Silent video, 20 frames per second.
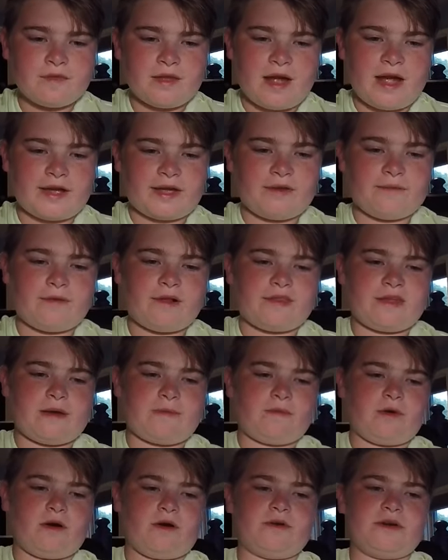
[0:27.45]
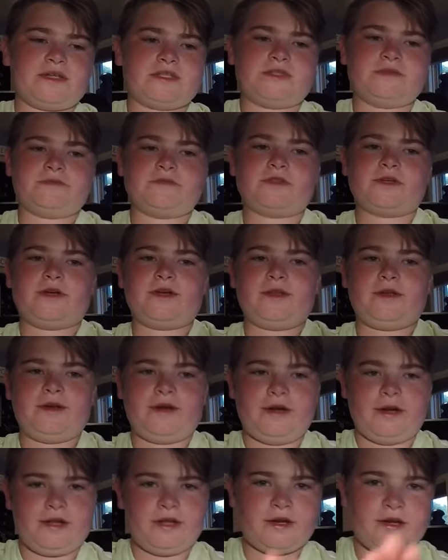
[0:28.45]
I can run that more aggressive trailer
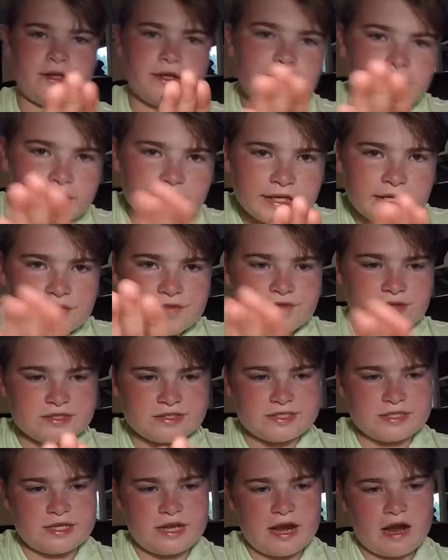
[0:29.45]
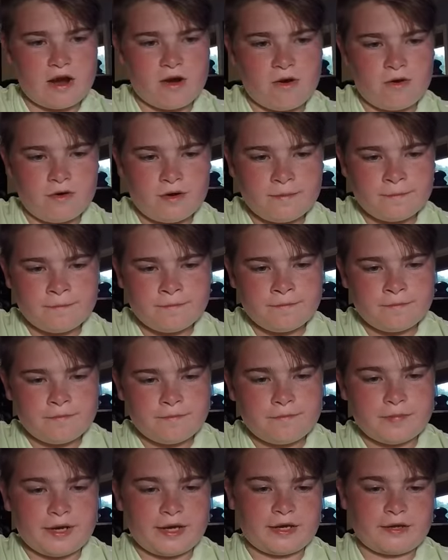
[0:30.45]
and it, it evens it out
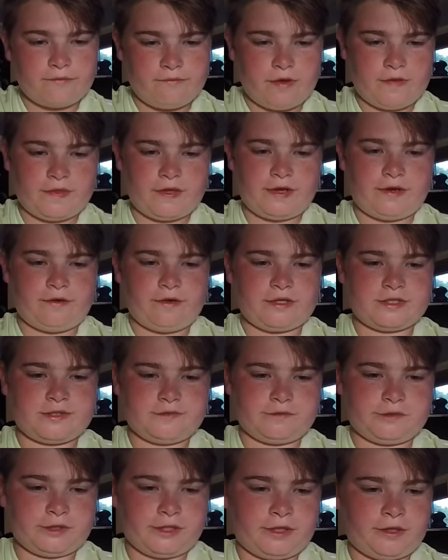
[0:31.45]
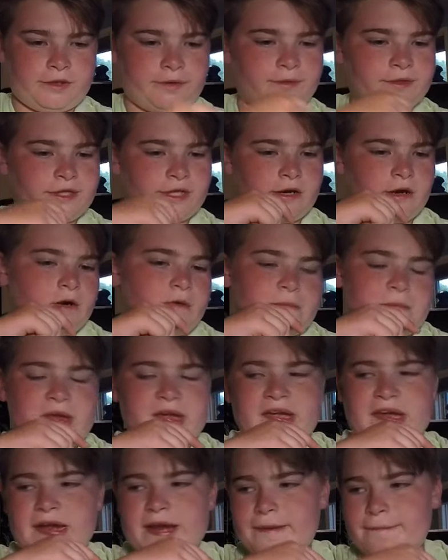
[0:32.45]
but I can run that aggressive trailer without
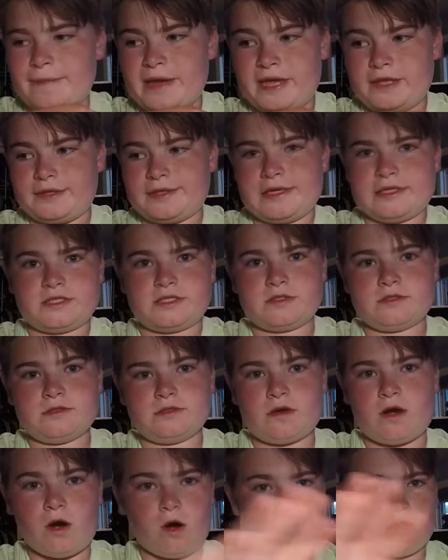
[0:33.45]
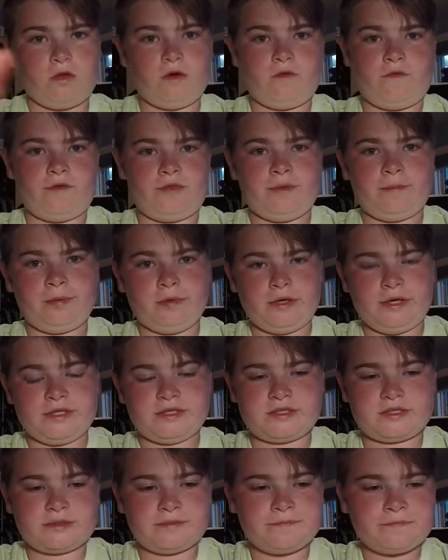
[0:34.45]
making a bait that's all over the
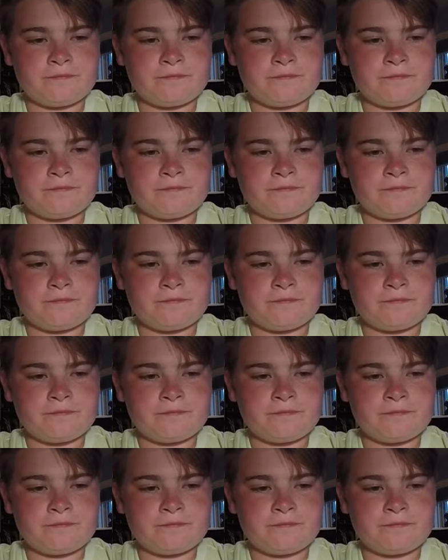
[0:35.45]
place.